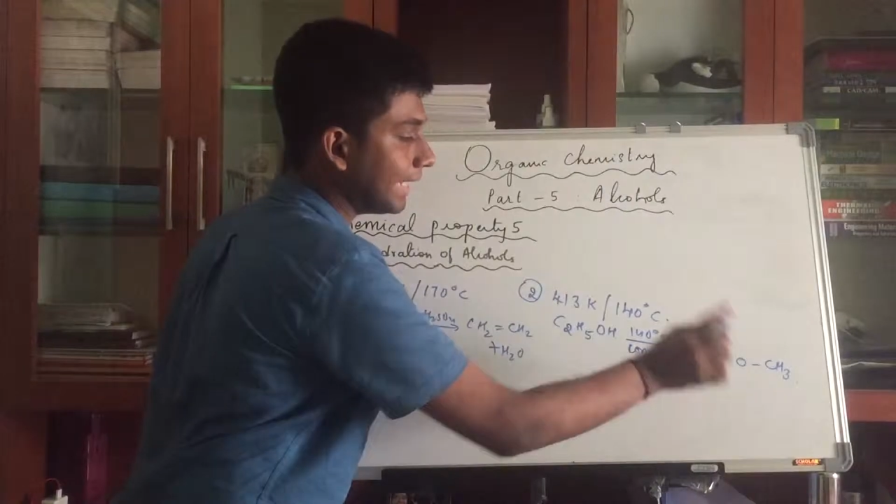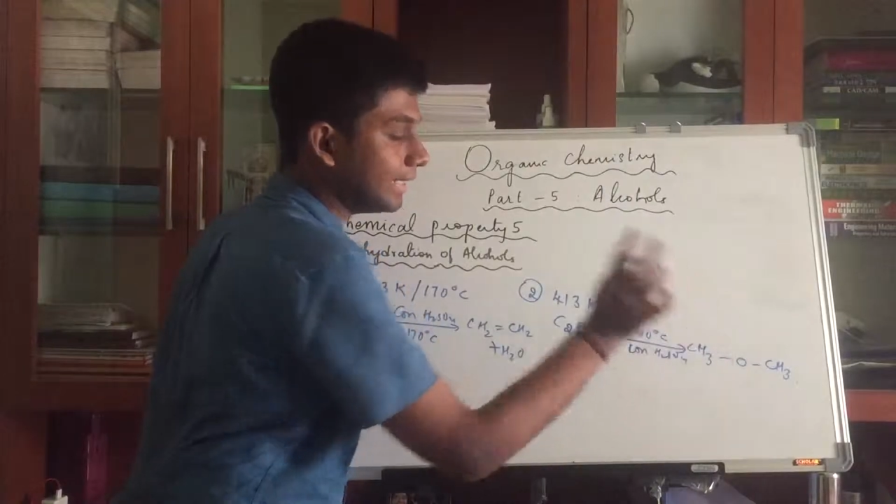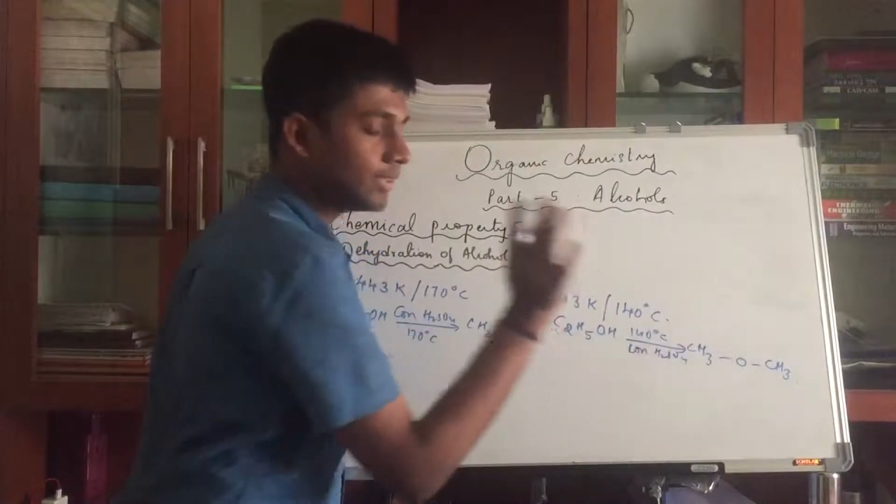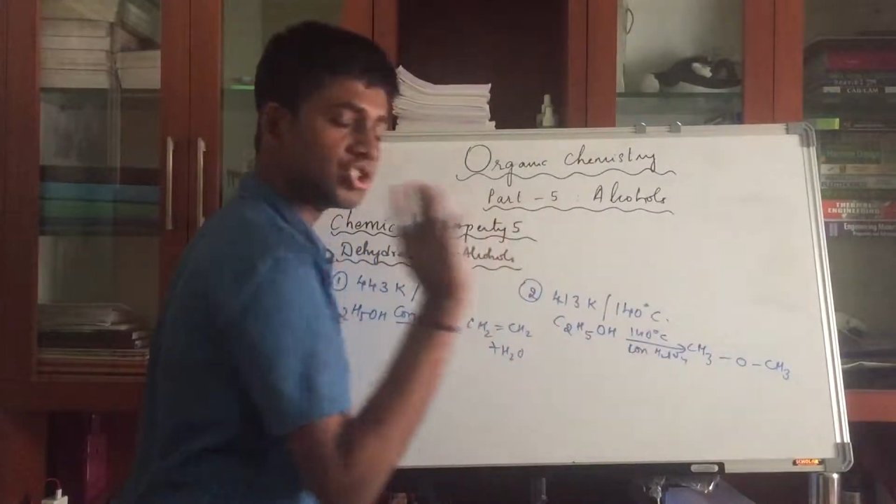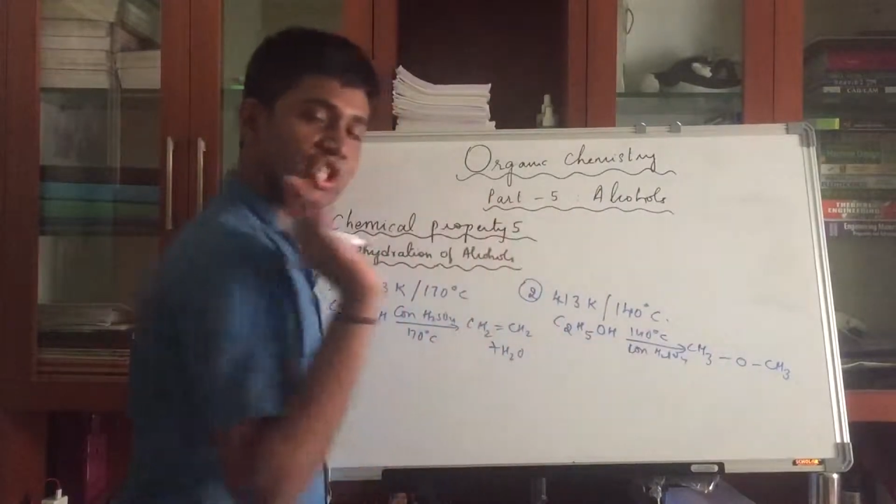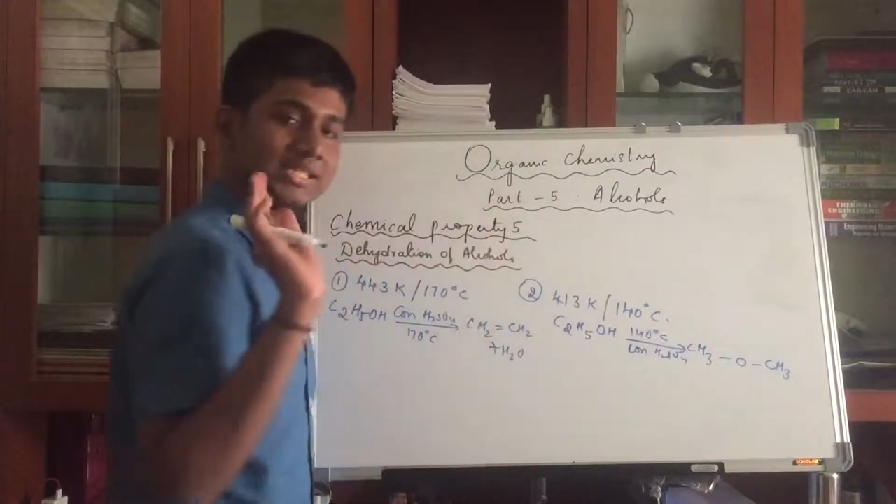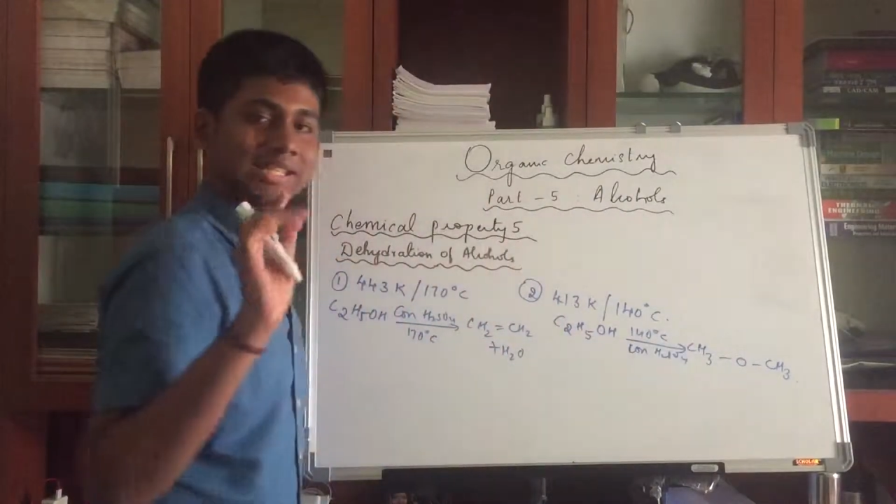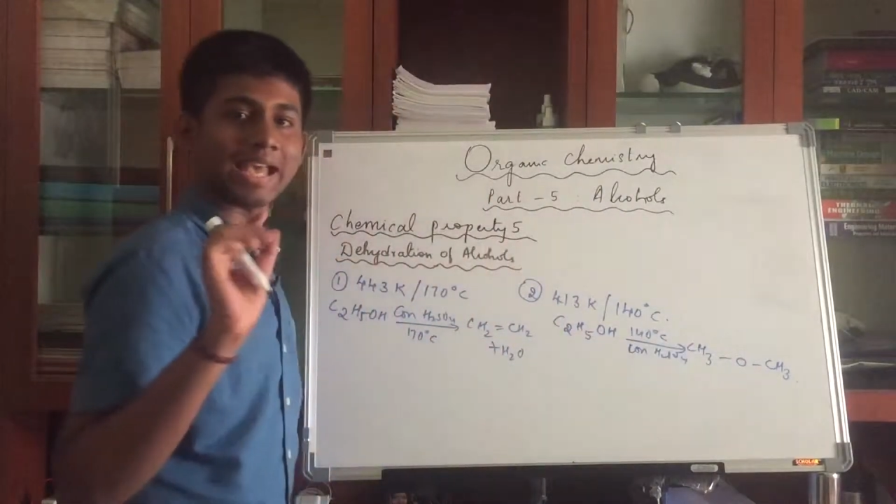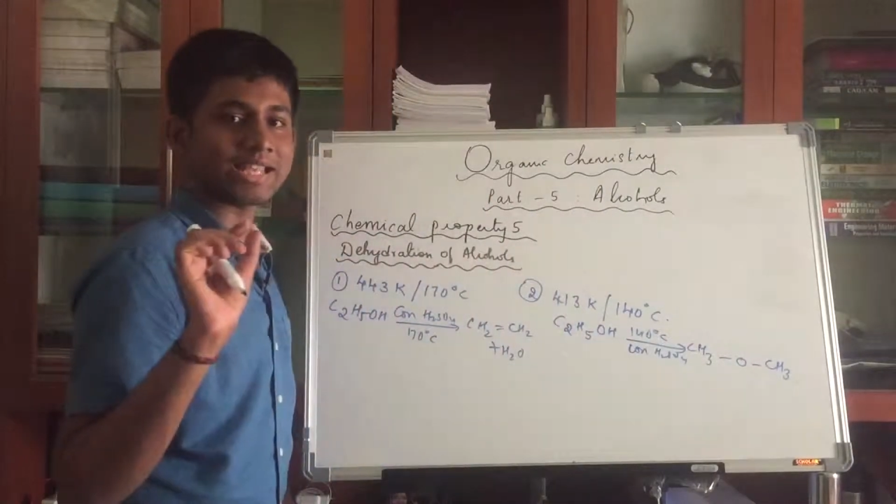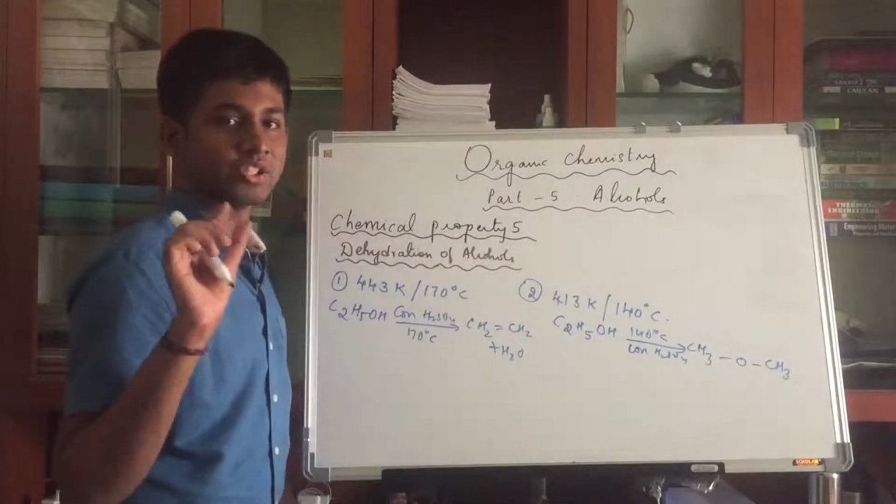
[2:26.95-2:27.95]
ether just
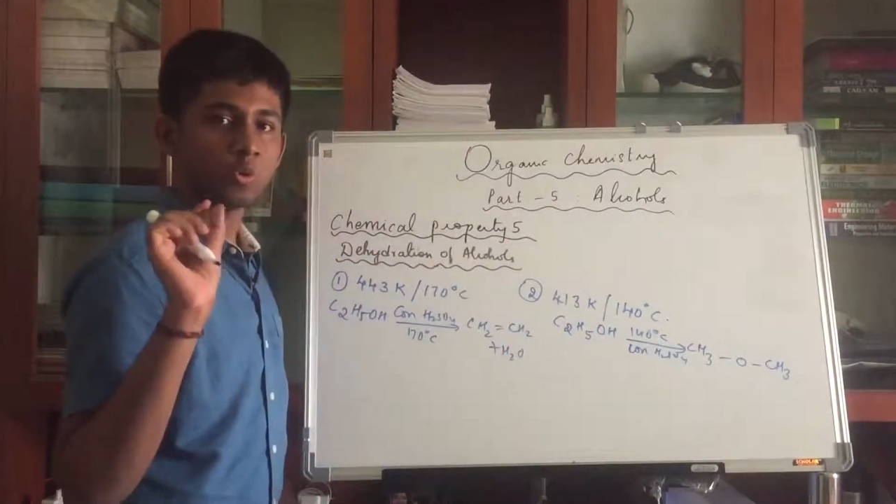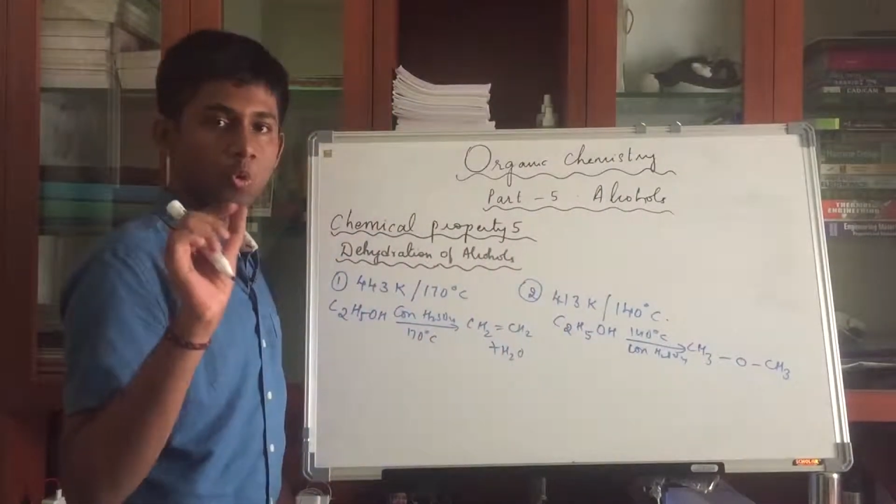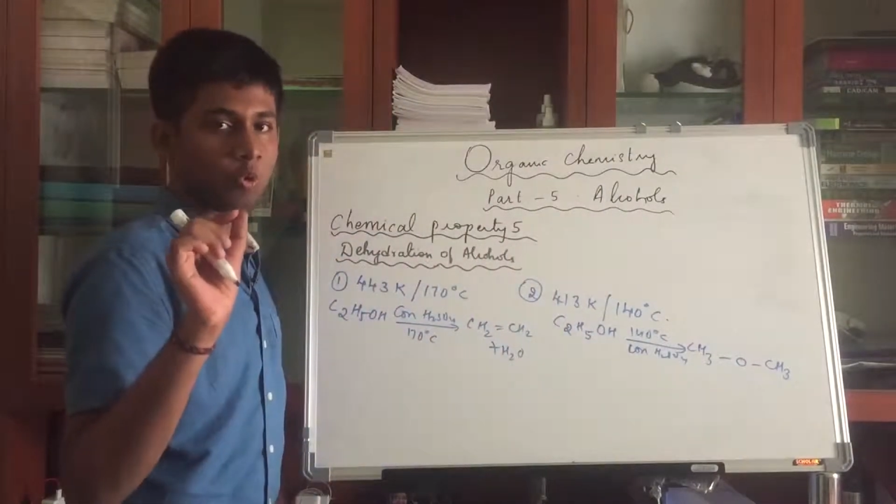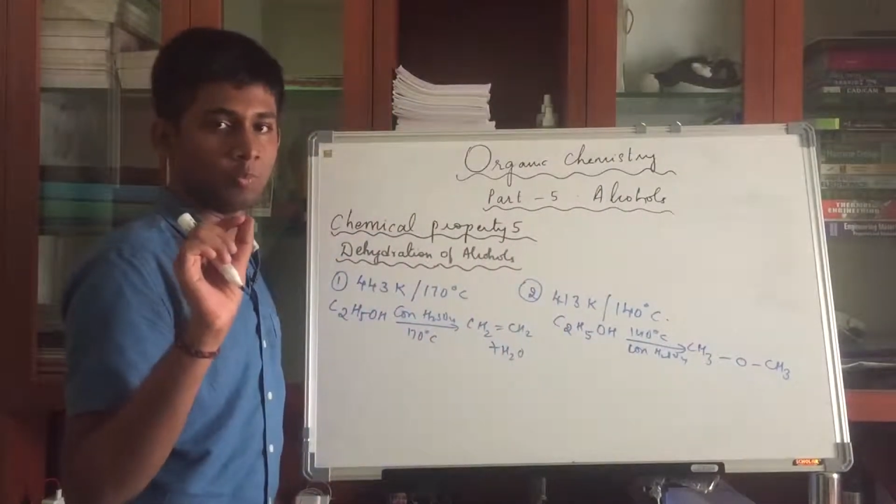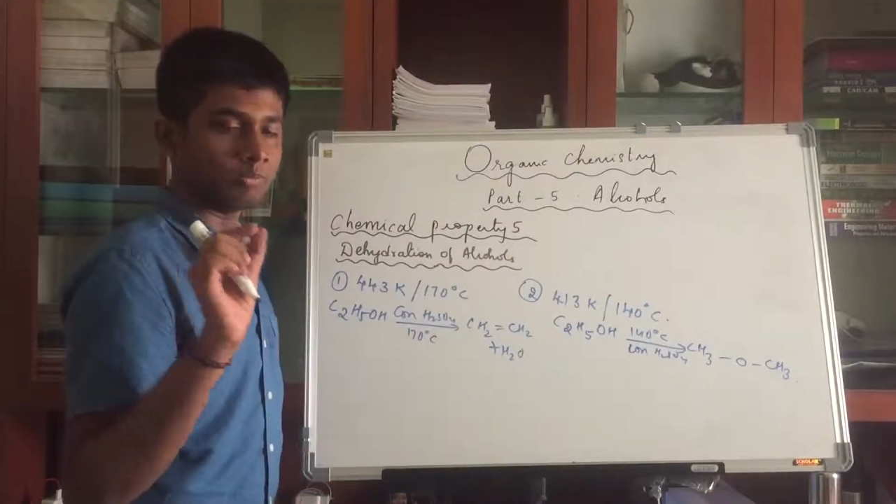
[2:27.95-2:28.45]
has an O.